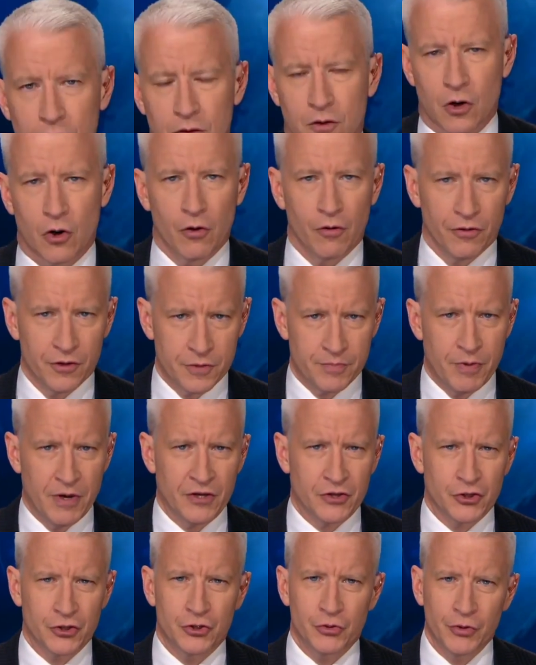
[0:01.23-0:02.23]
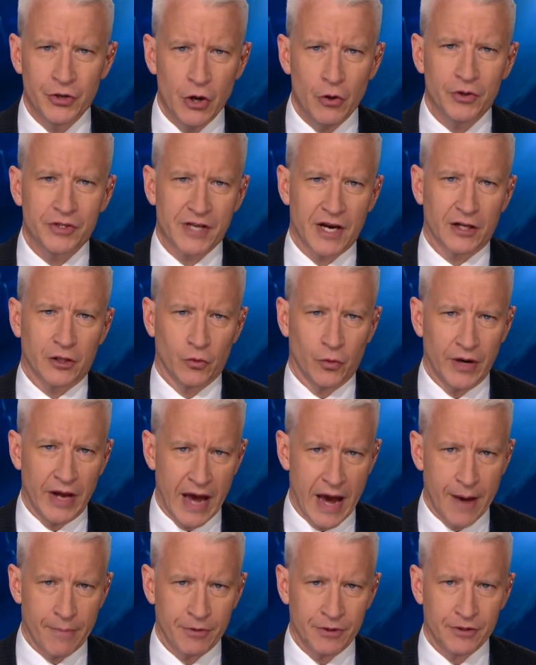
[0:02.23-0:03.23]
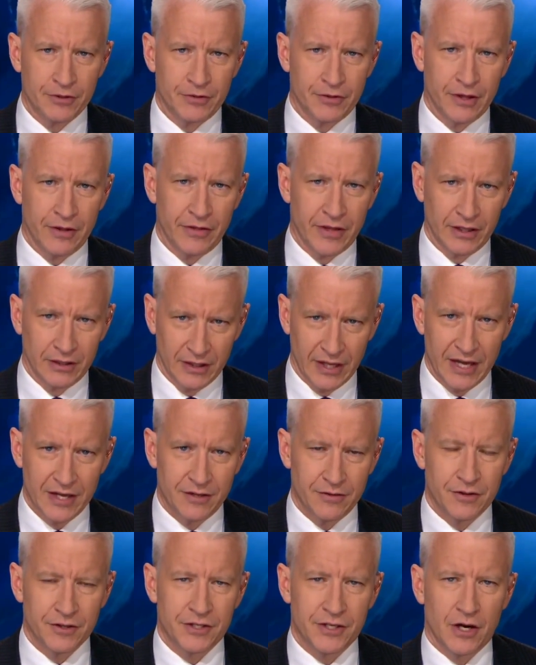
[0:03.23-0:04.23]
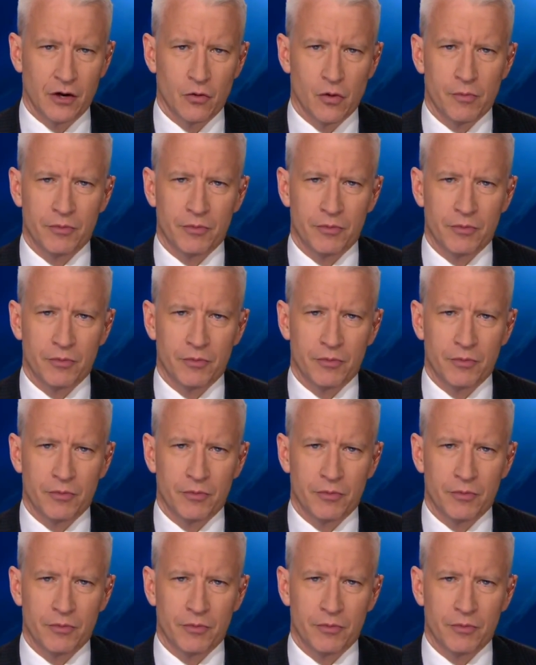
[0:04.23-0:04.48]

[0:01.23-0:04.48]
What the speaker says: Karl, this picture, do we know exactly what happened that led to this young